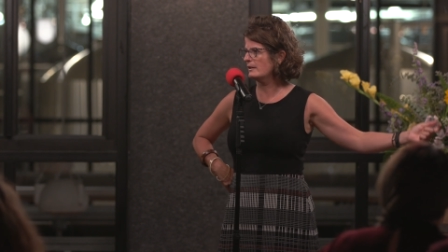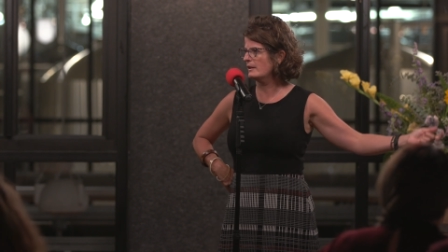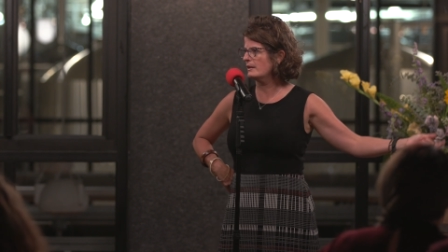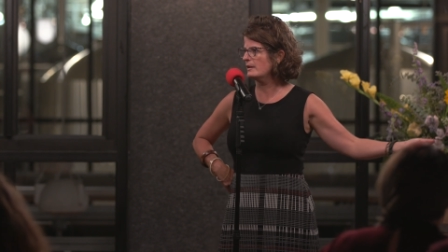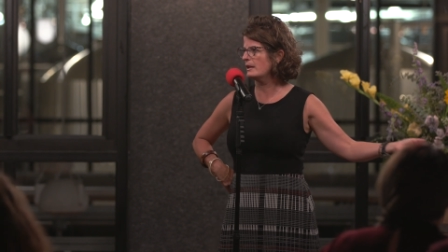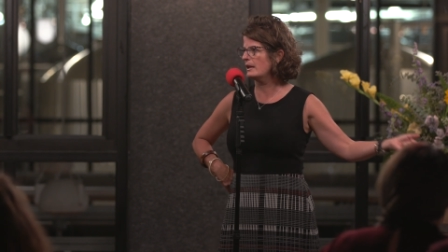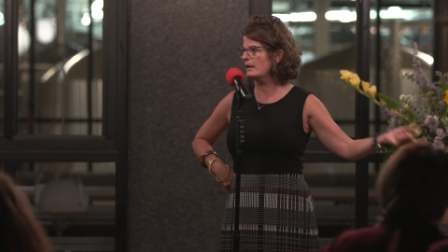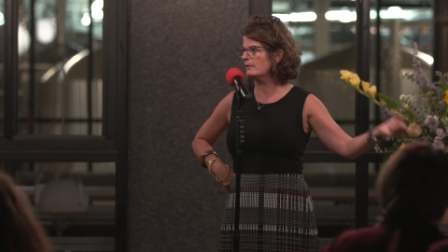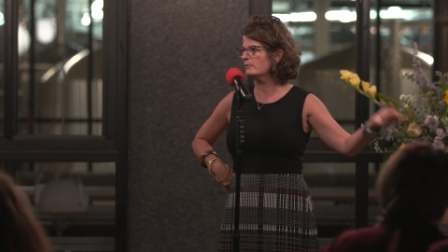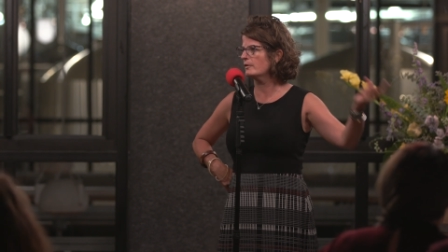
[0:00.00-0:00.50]

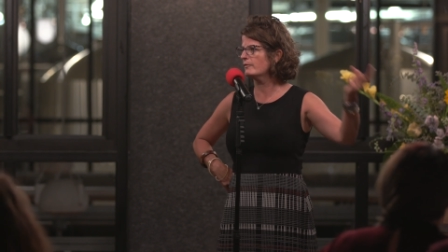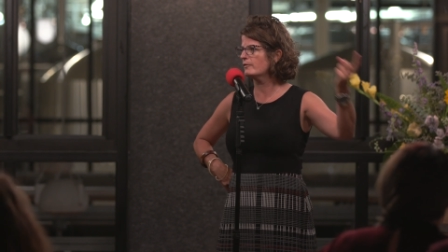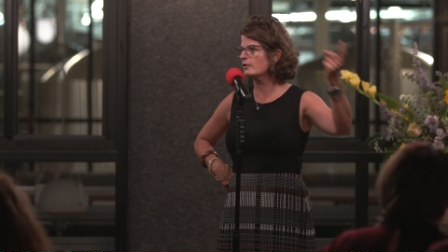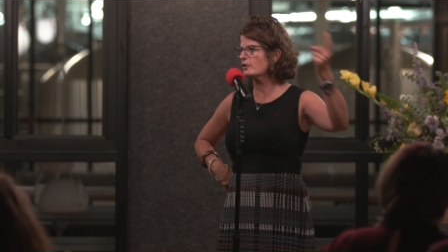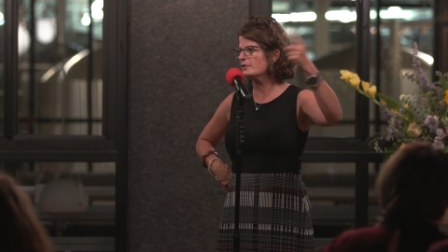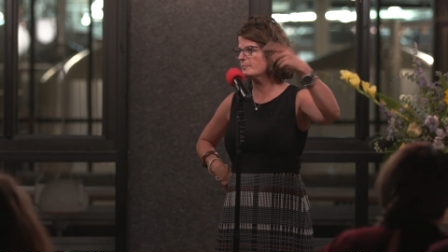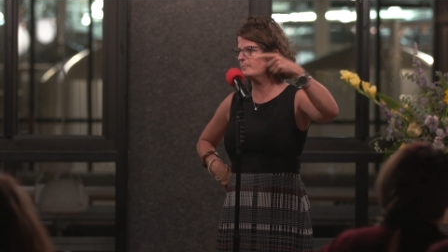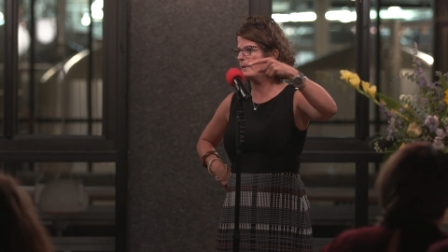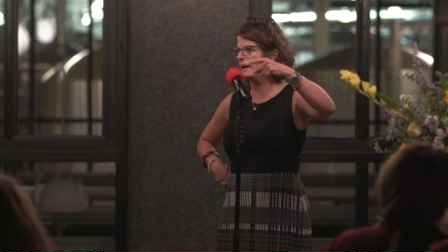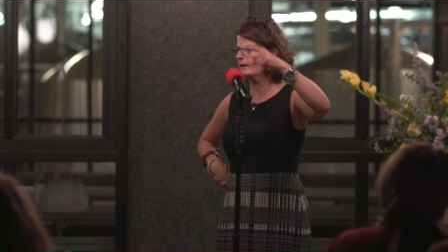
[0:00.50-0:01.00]
and then I
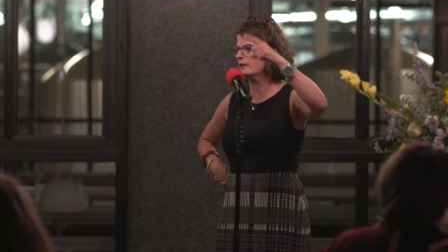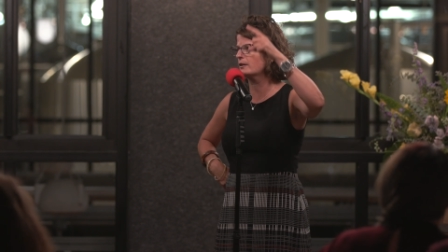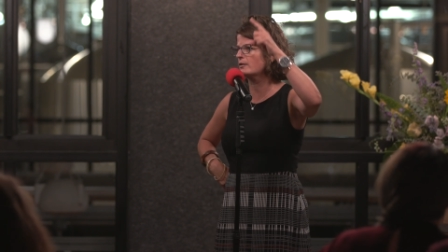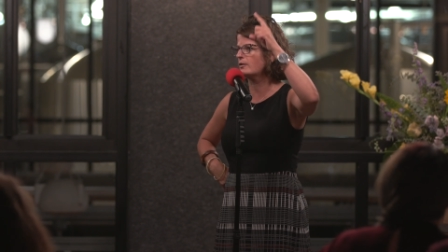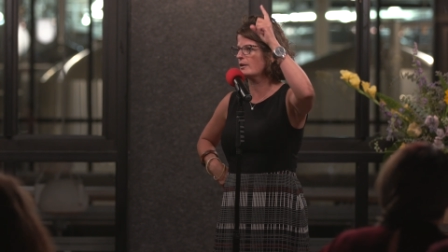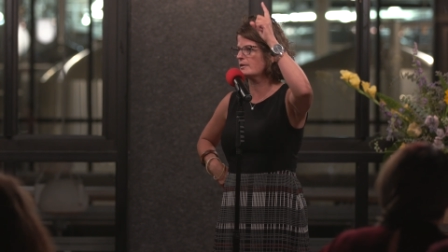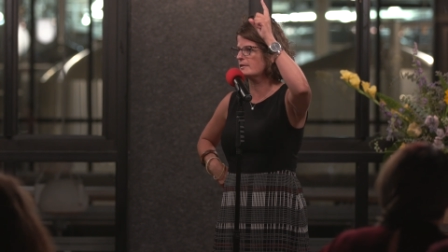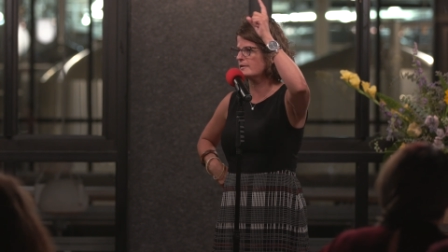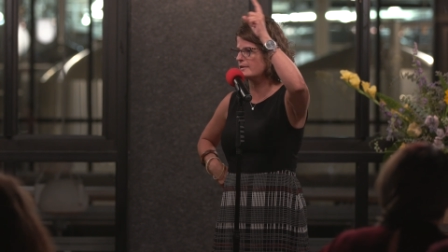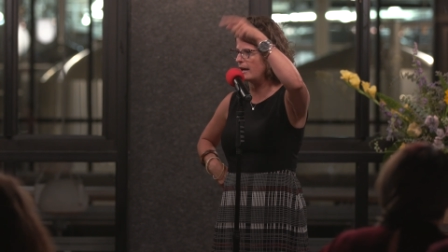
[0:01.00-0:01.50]
reverse back
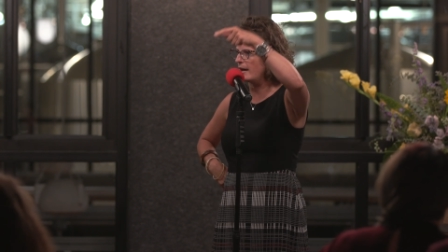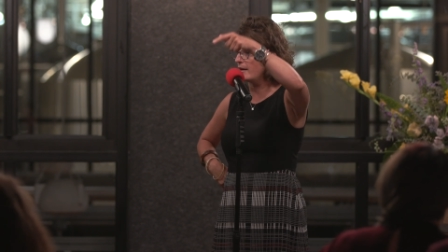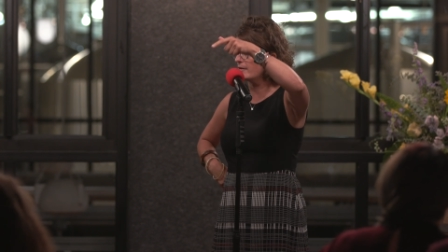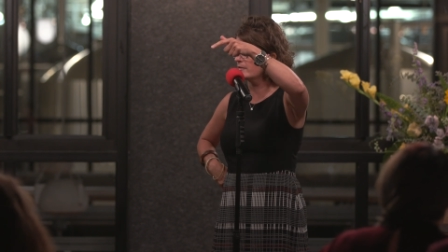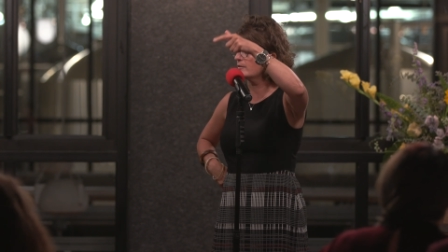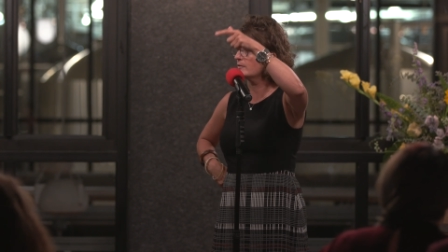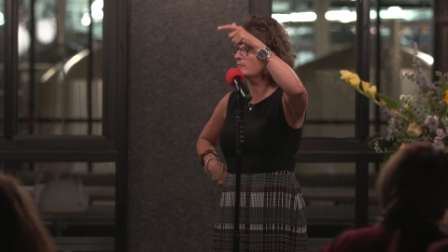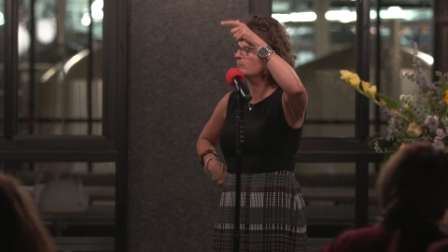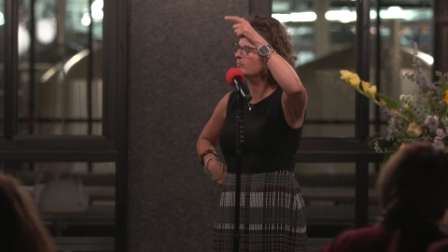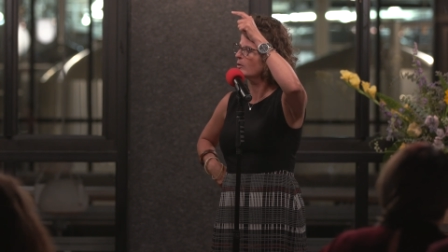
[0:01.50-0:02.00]
across
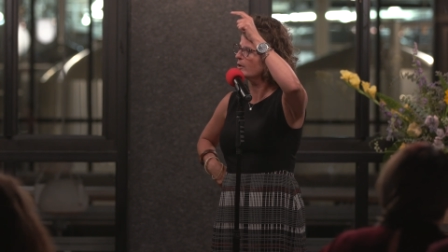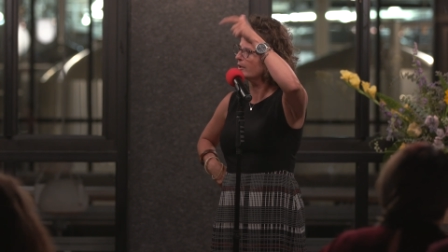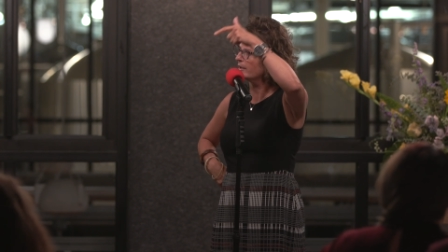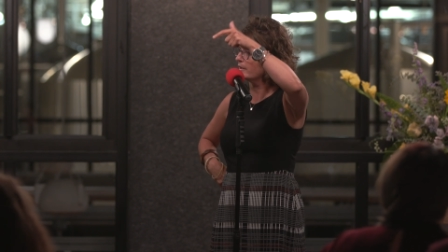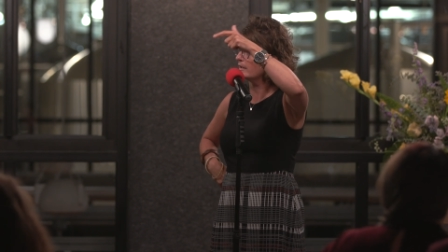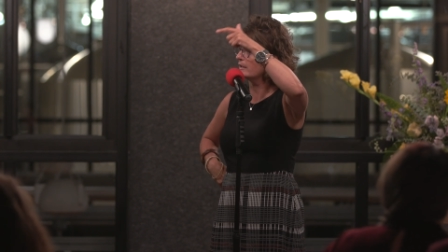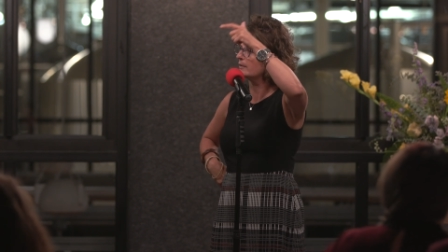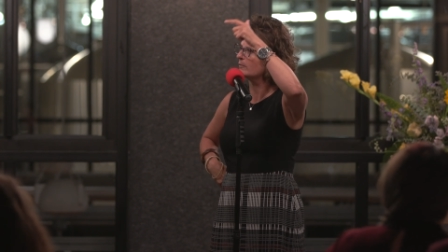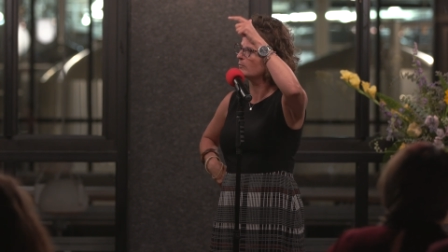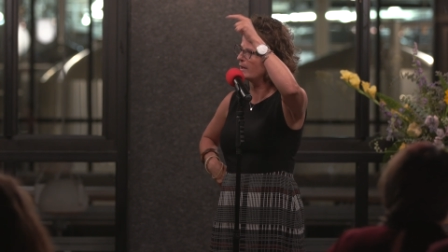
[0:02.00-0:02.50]
town to
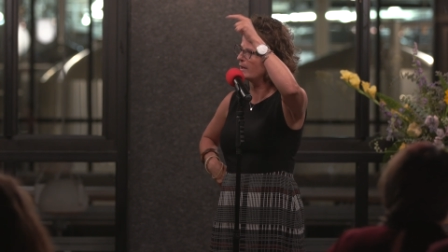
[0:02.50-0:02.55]
work in